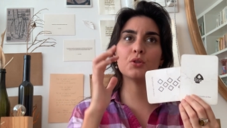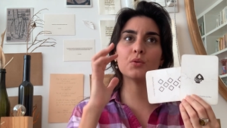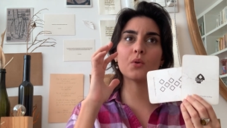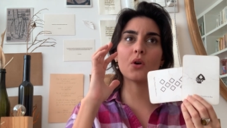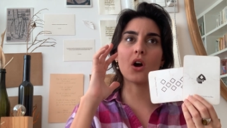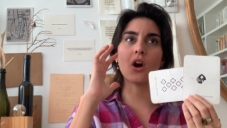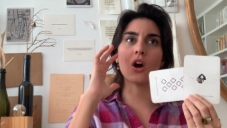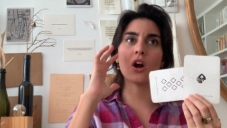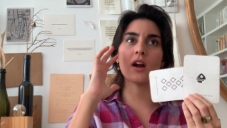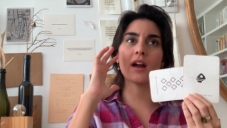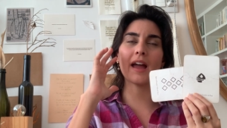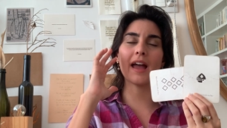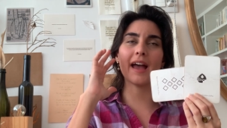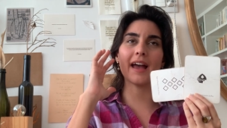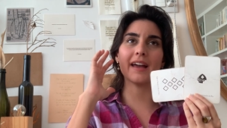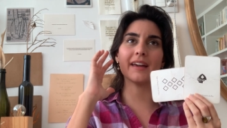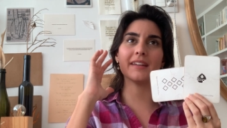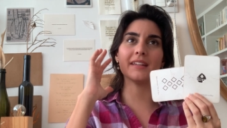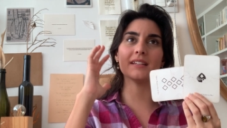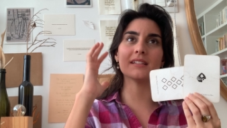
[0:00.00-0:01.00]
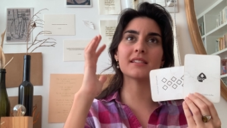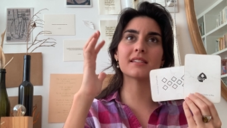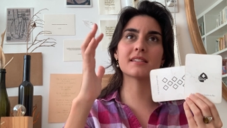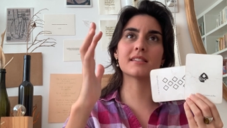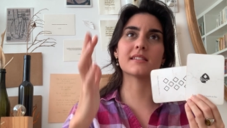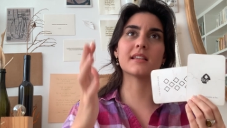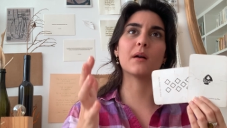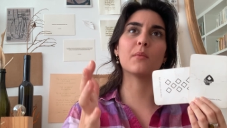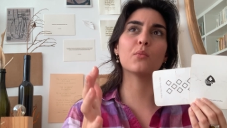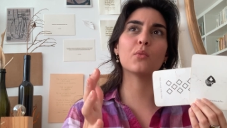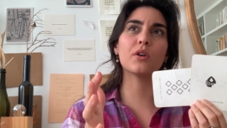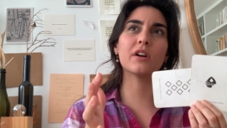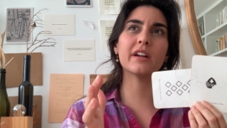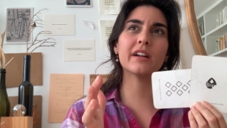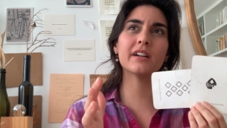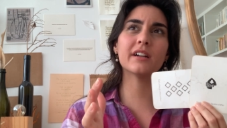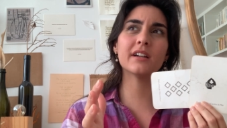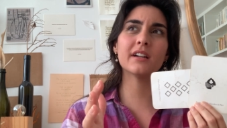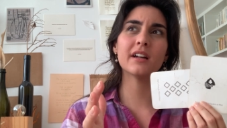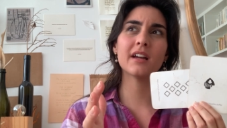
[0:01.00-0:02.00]
are heading
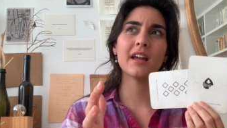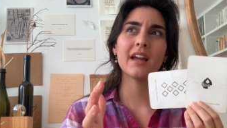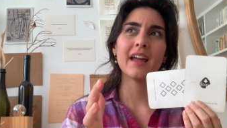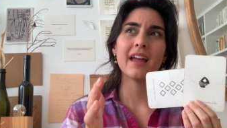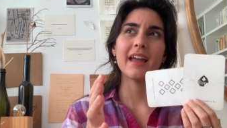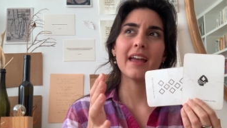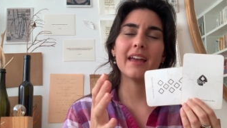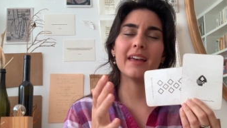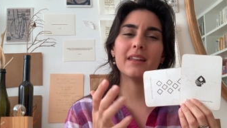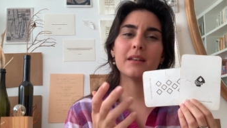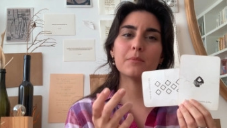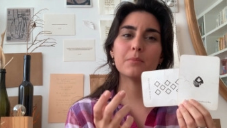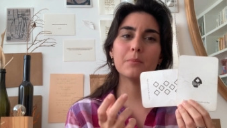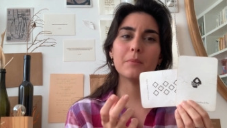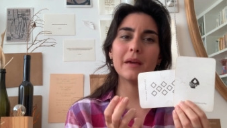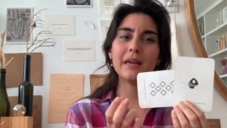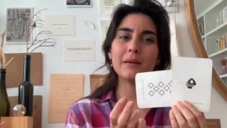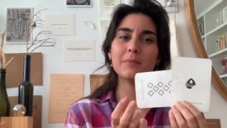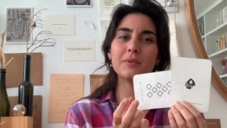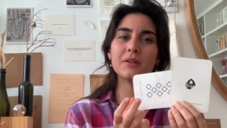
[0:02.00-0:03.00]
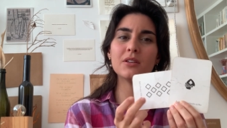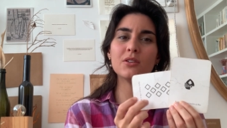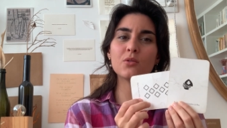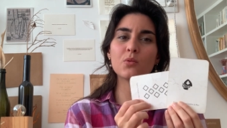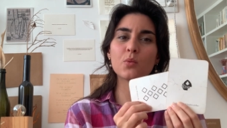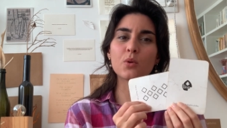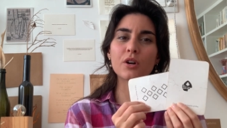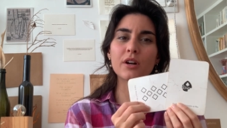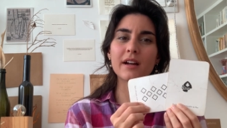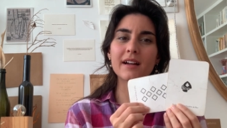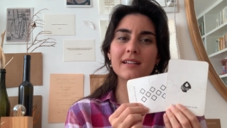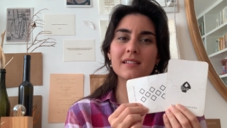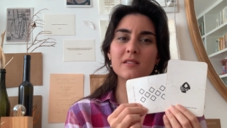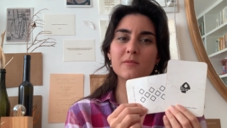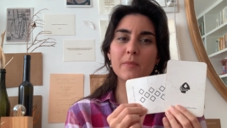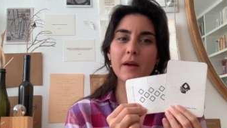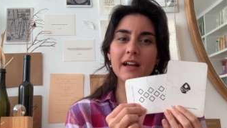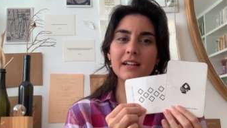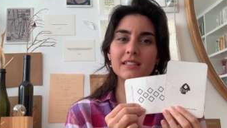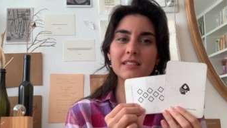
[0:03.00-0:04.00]
somewhere, and maybe you were
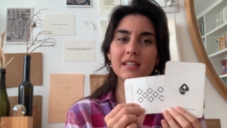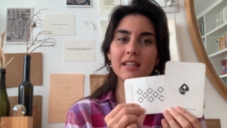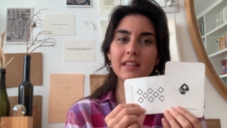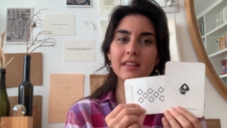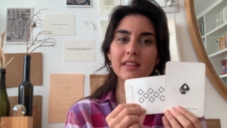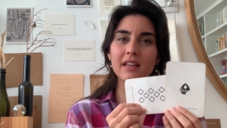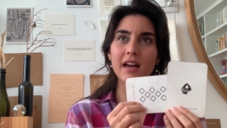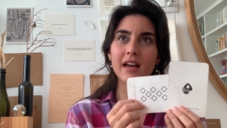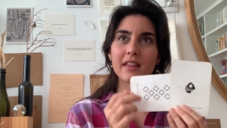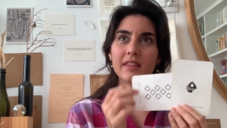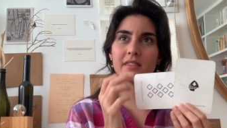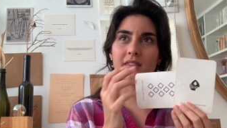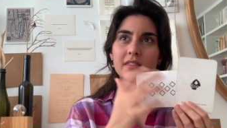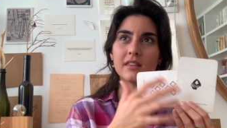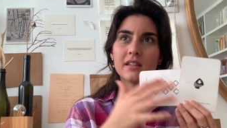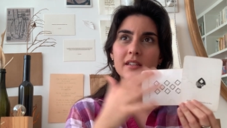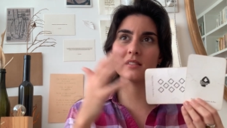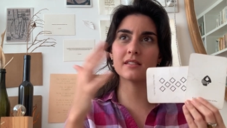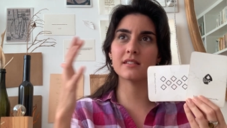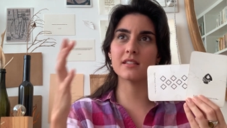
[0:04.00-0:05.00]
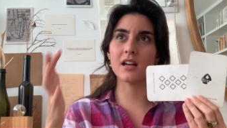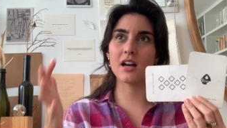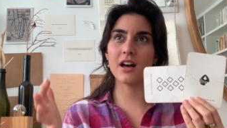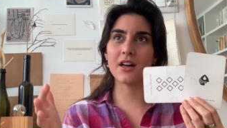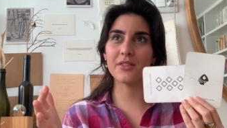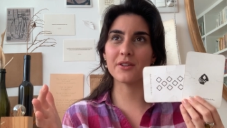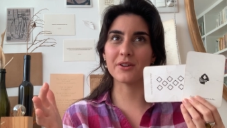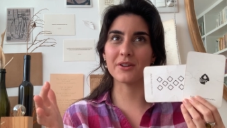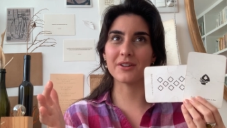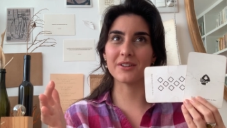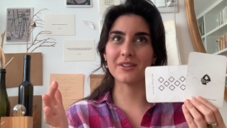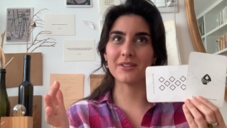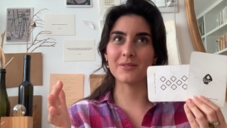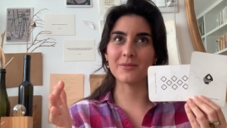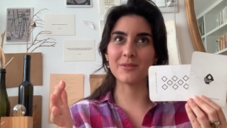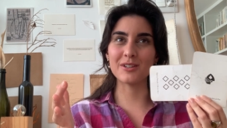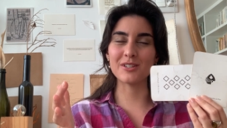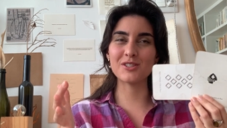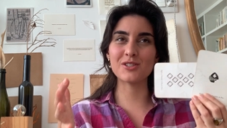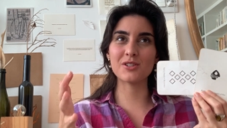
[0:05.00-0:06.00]
expecting that this other,
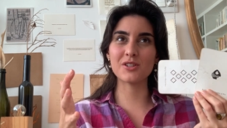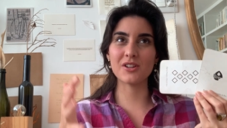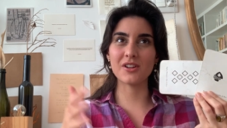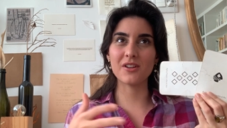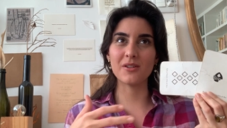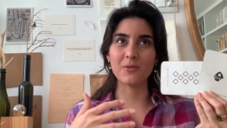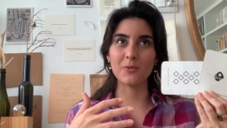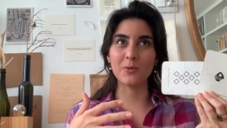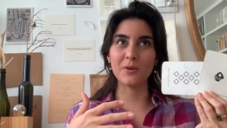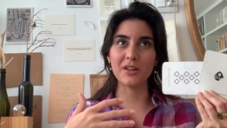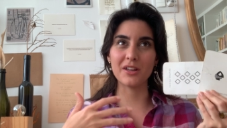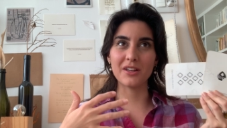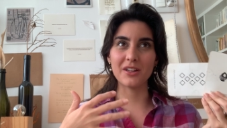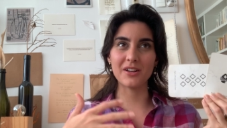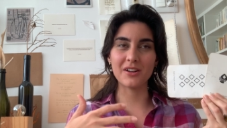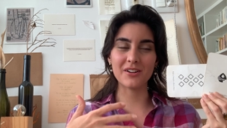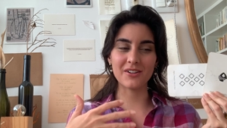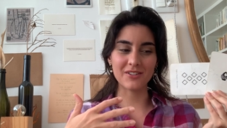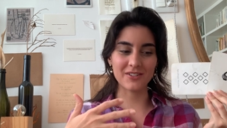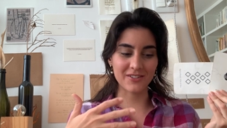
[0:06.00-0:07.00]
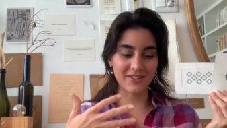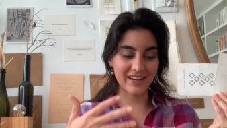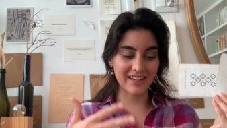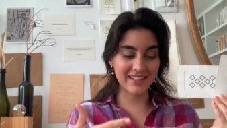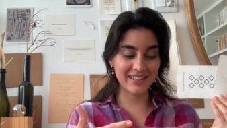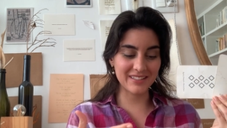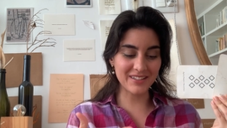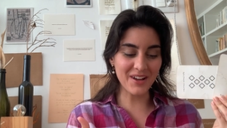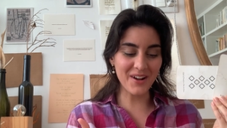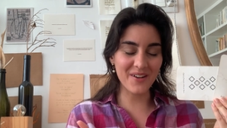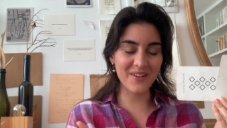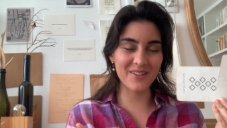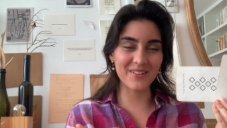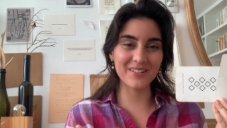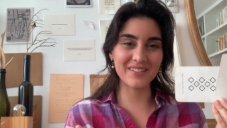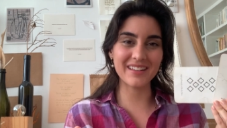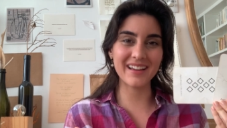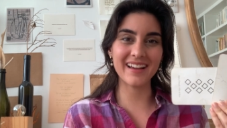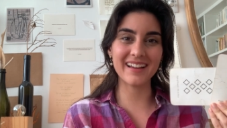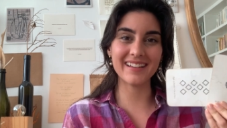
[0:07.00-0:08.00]
which we already know
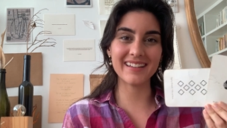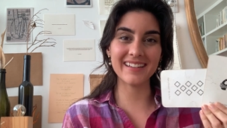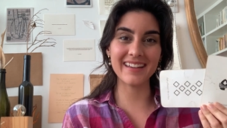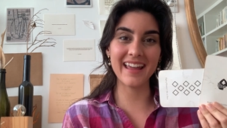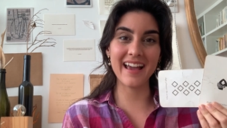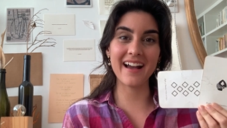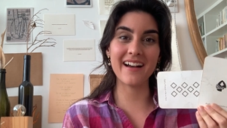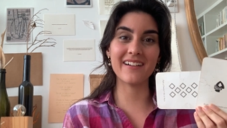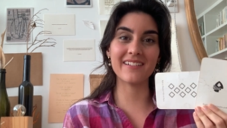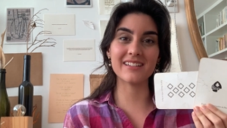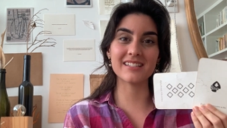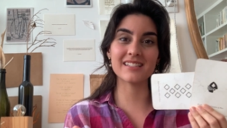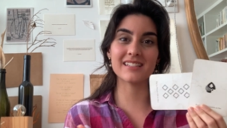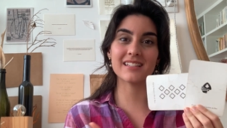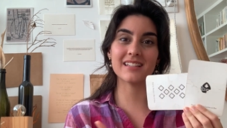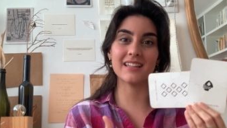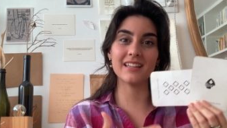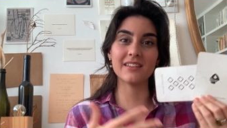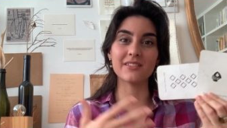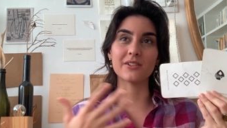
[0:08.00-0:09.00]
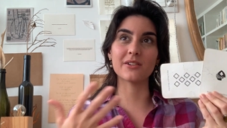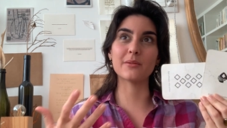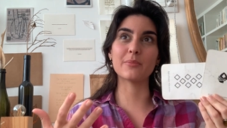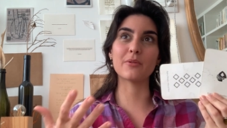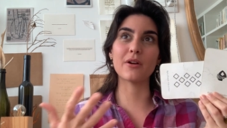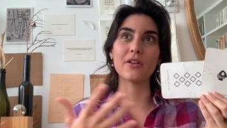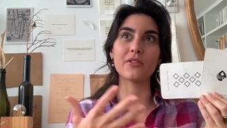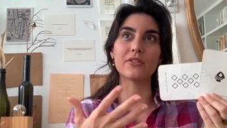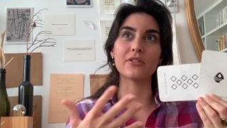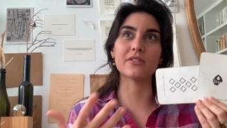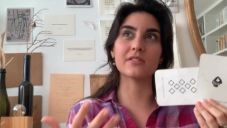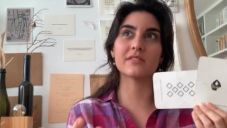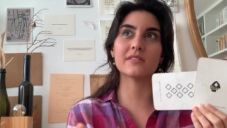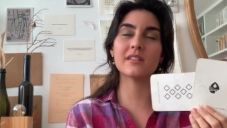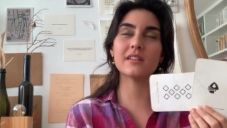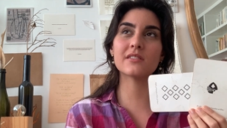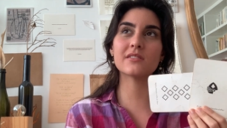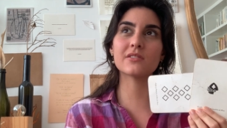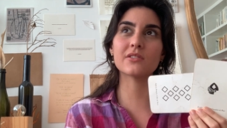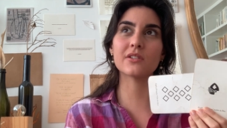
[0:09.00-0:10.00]
that now is either a brother or
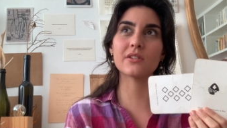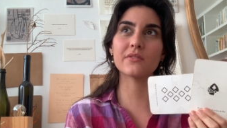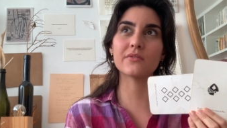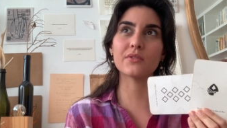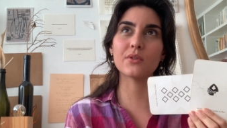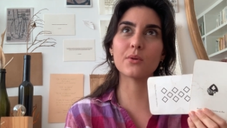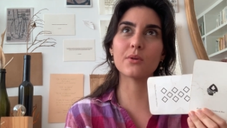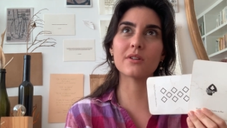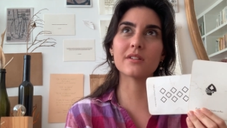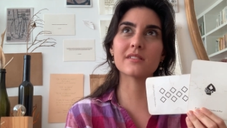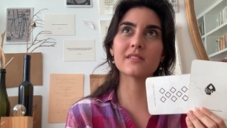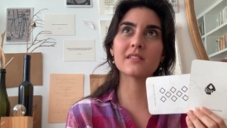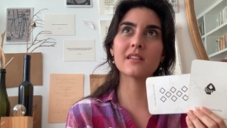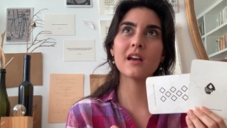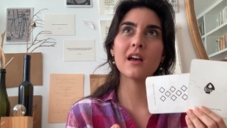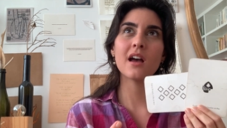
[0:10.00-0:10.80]
sister of yours,